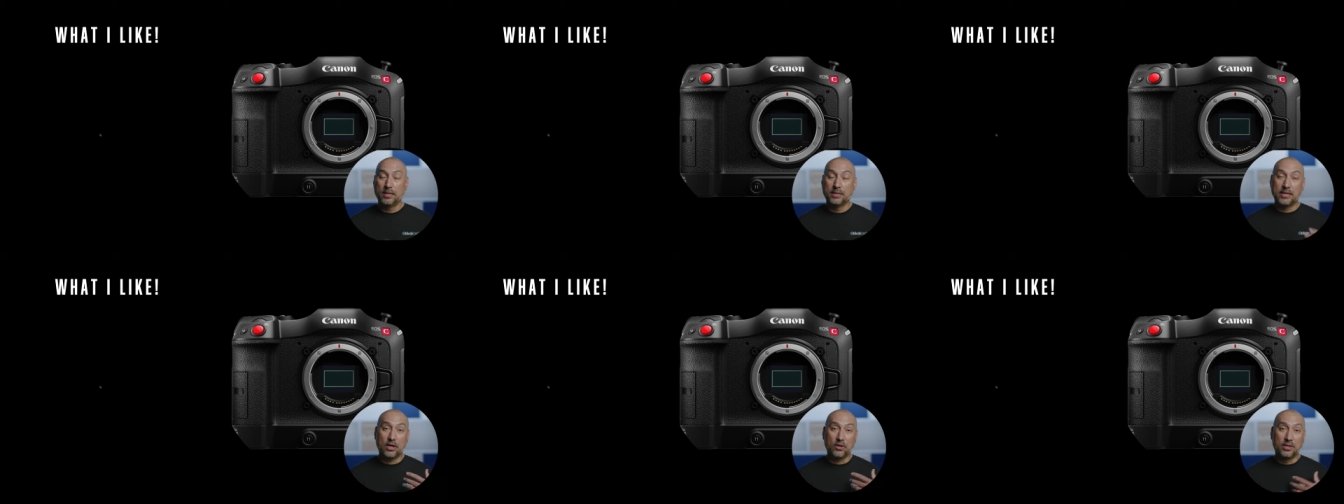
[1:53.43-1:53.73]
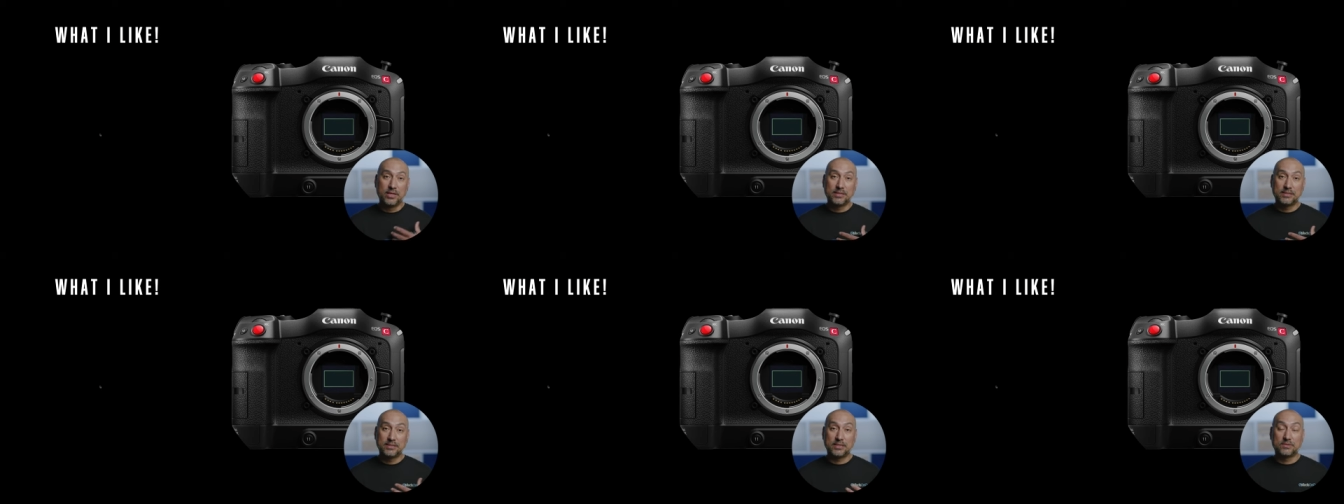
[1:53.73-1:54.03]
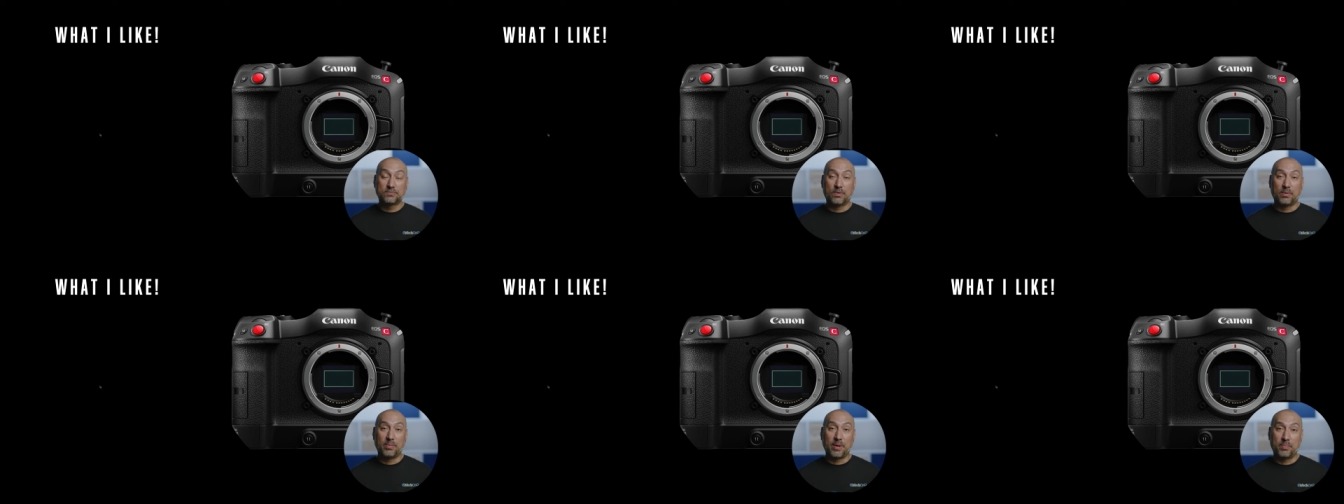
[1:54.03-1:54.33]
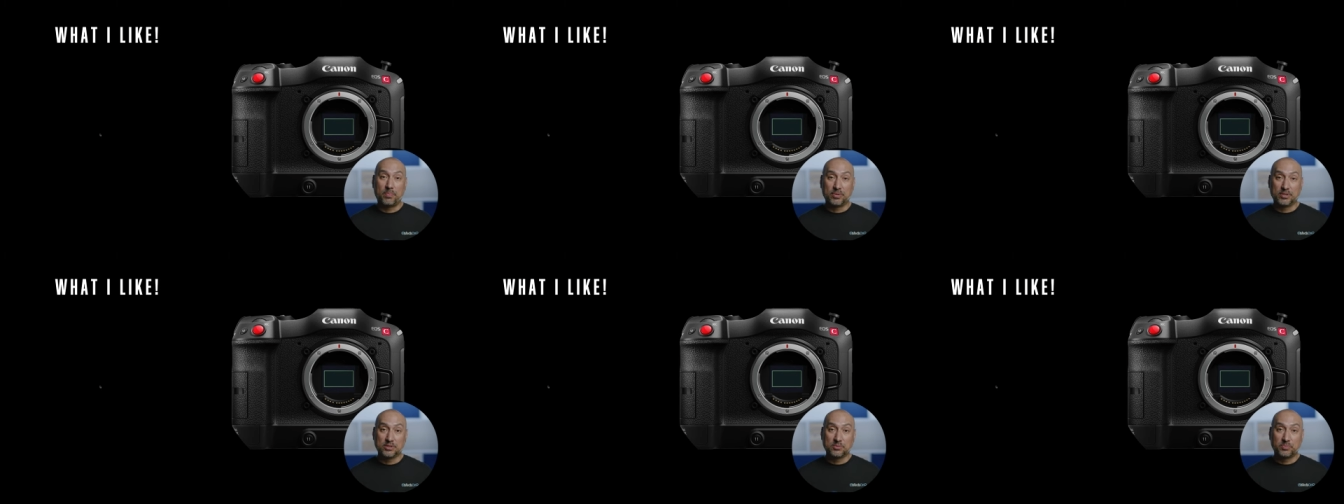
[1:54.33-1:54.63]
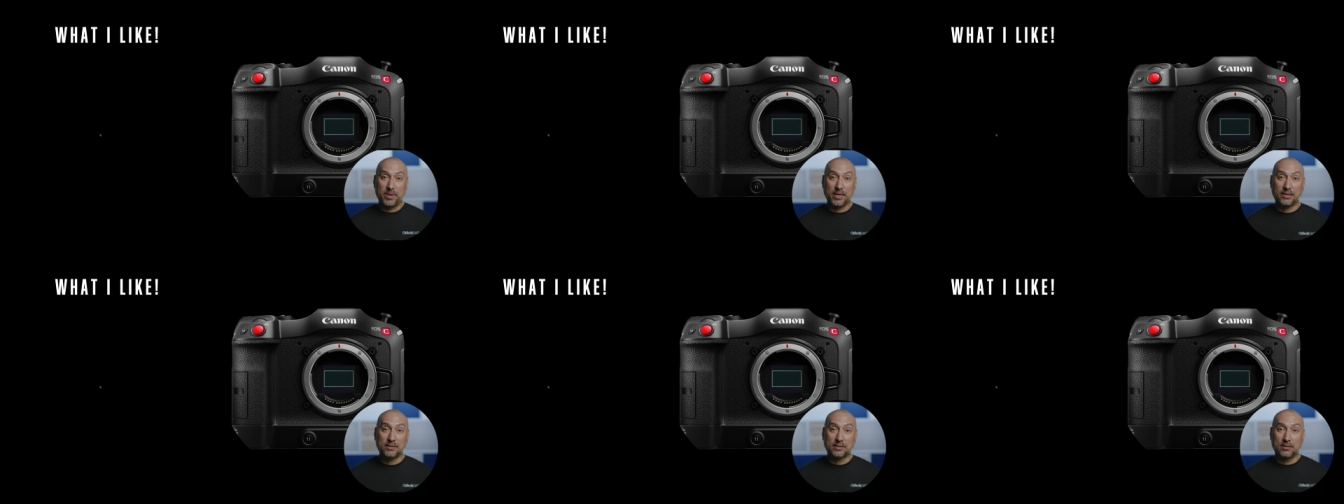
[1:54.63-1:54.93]
Now, this is from a
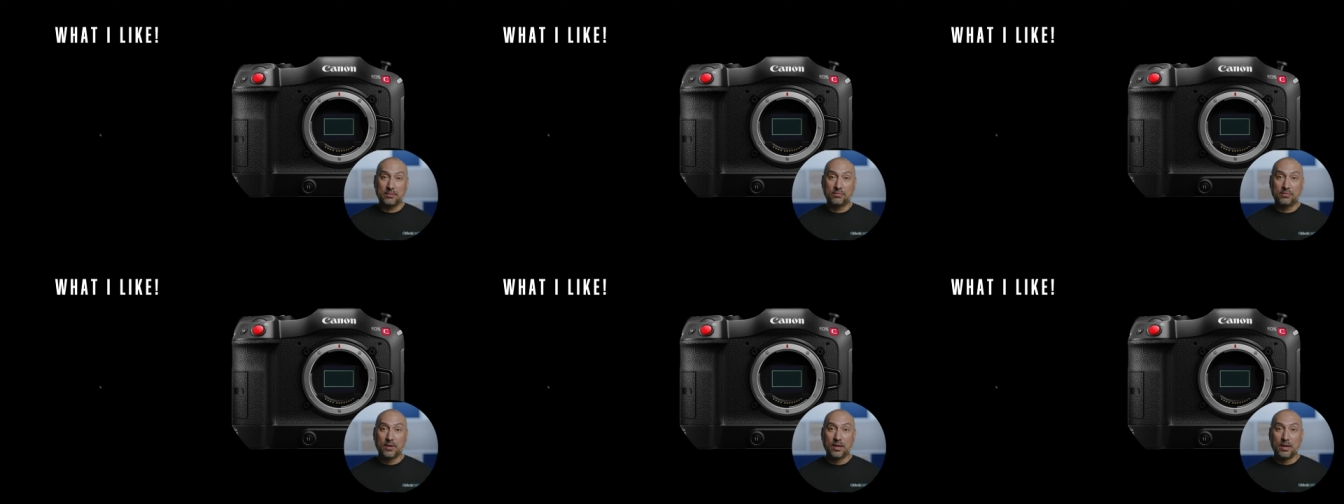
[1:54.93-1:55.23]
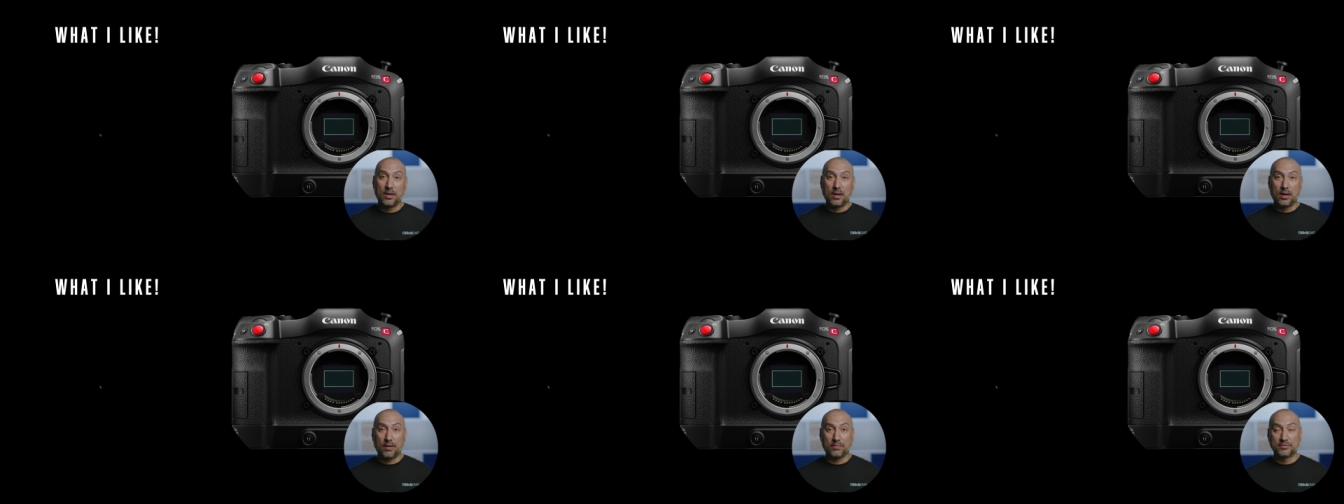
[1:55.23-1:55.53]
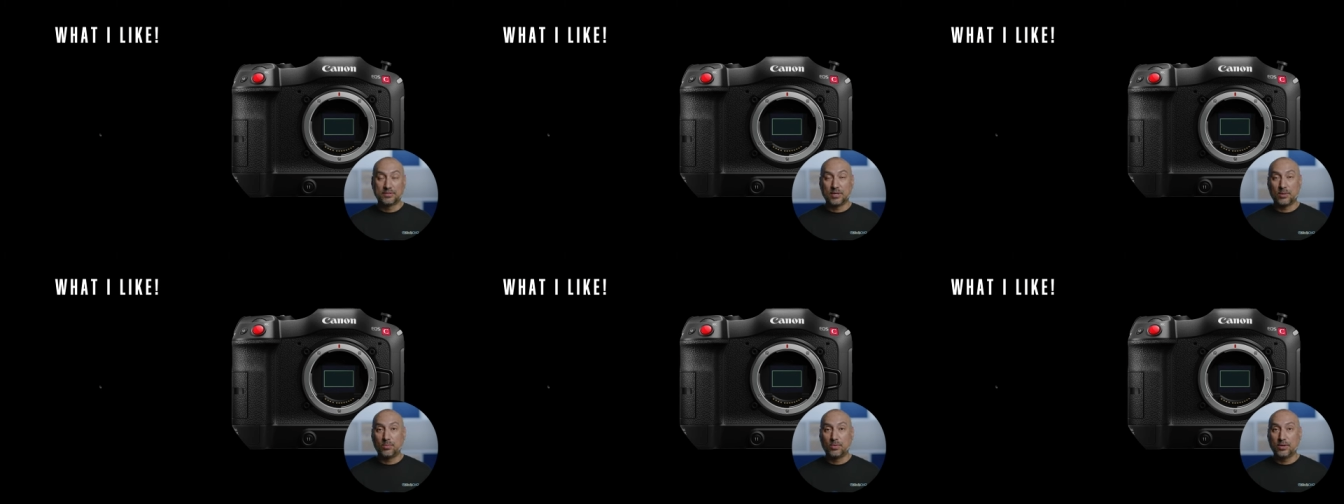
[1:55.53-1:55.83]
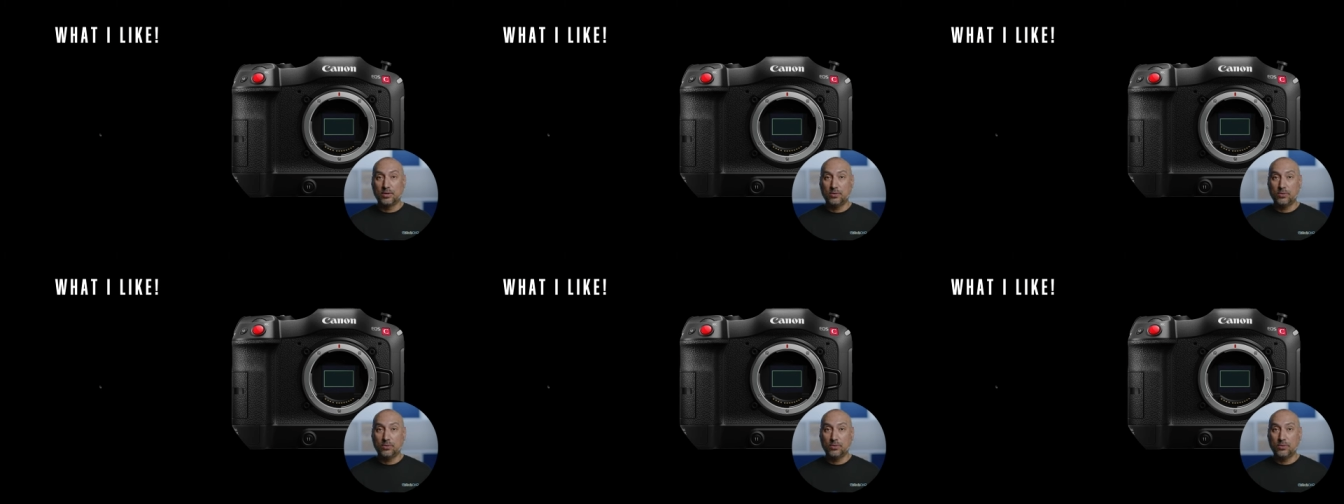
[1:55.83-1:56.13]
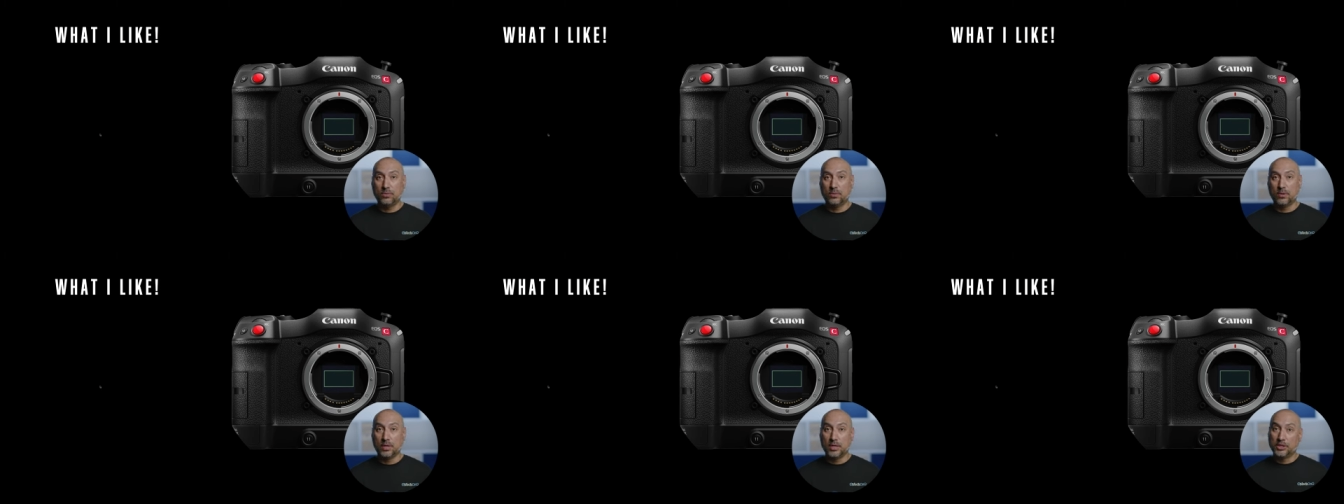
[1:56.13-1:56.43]
perspective of someone
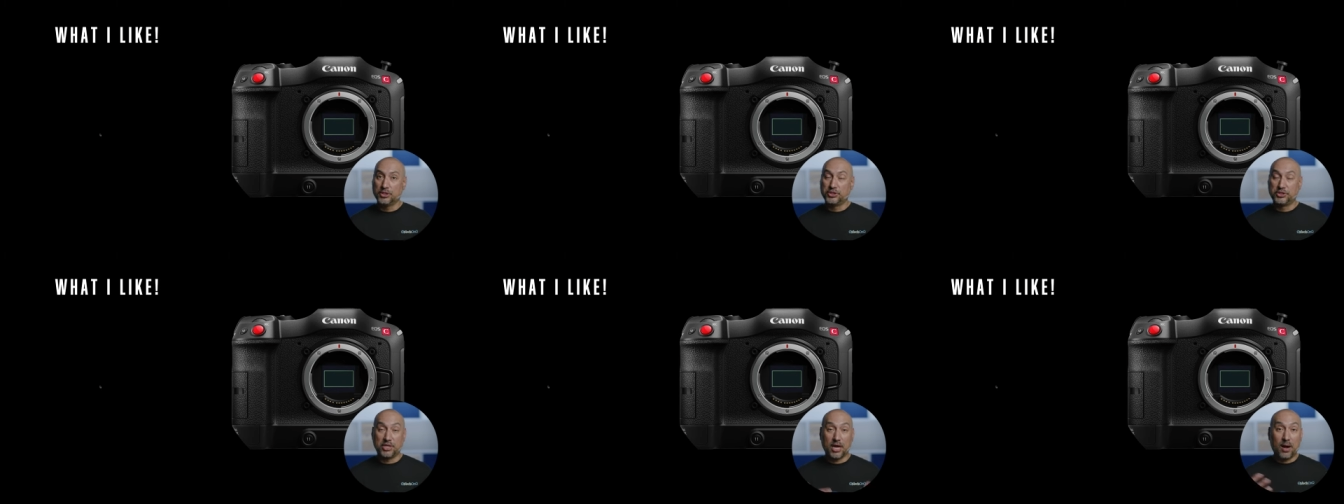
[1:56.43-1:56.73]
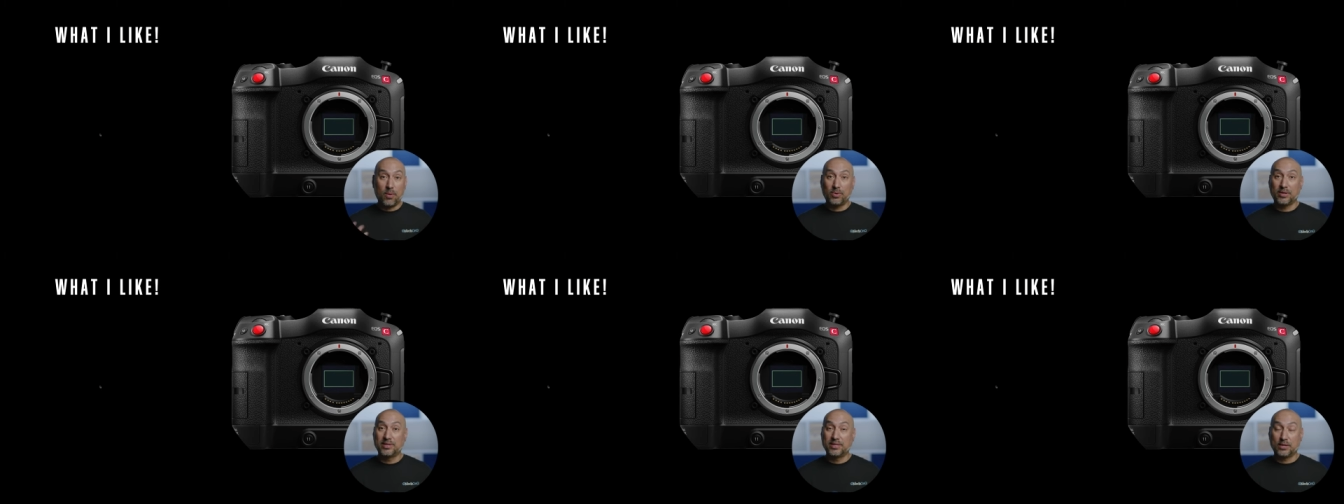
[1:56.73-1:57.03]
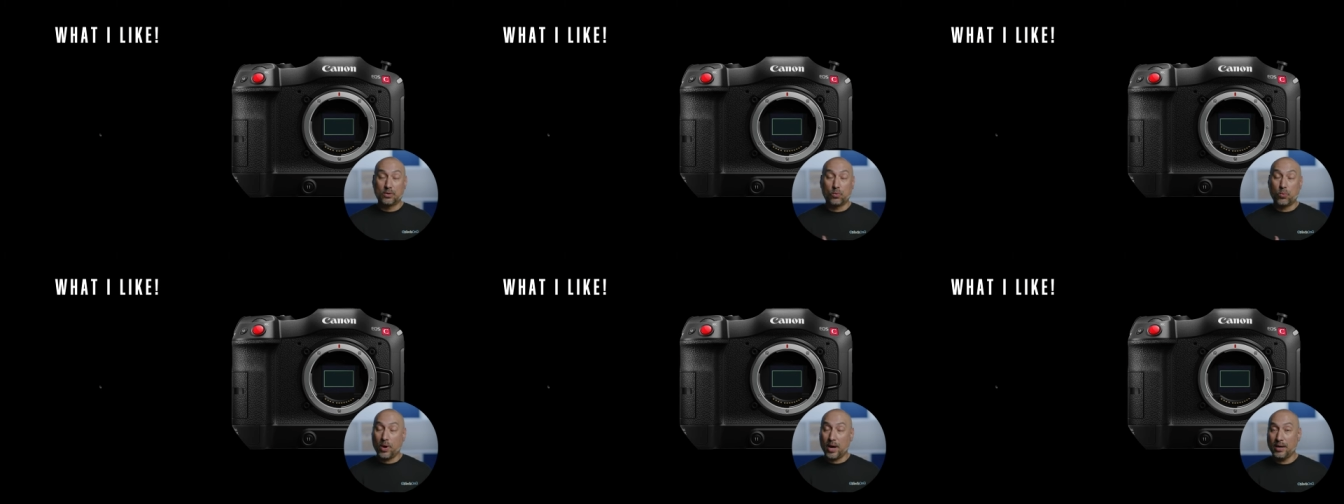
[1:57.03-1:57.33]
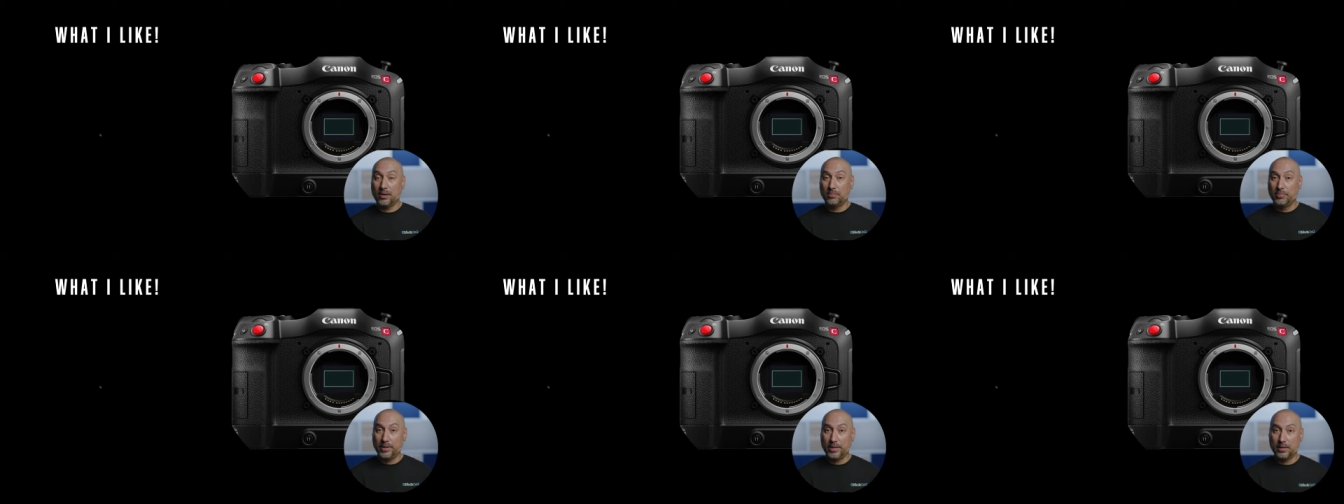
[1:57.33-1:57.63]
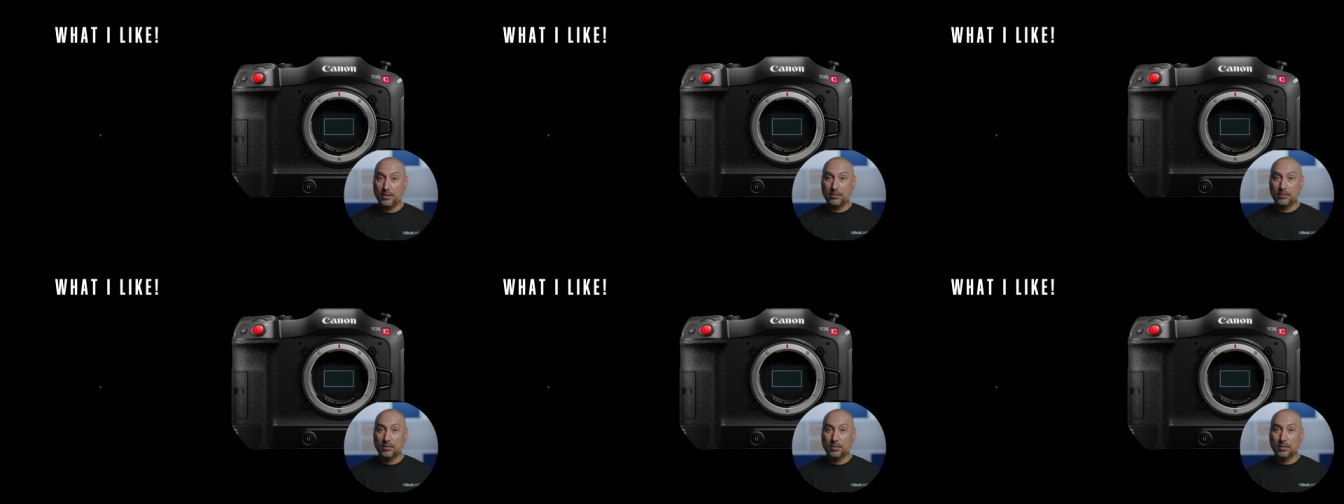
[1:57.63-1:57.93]
who shot with it quite a
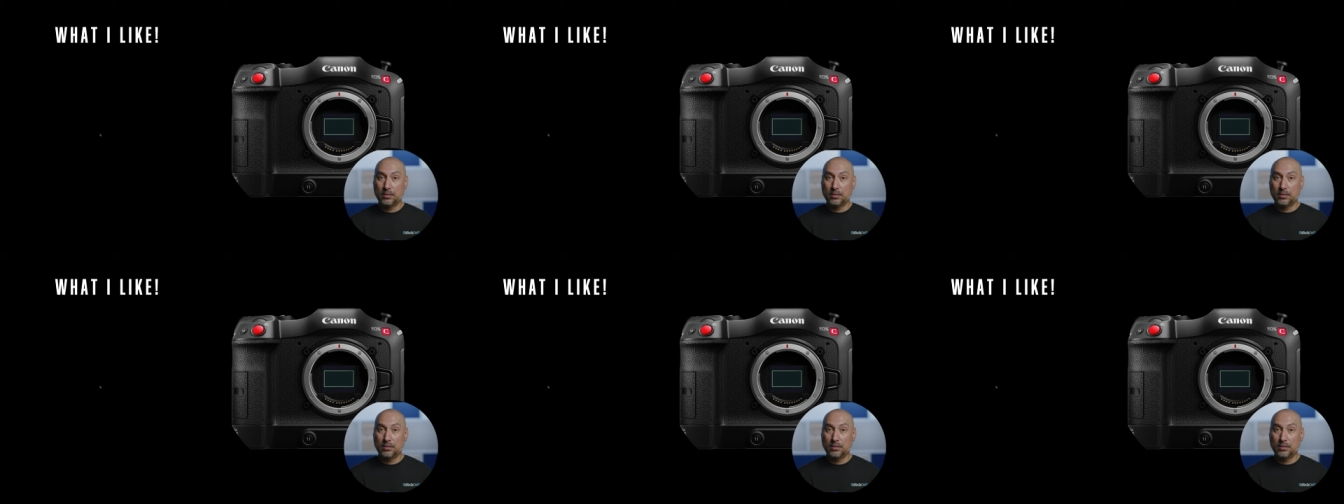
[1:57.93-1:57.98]
bit,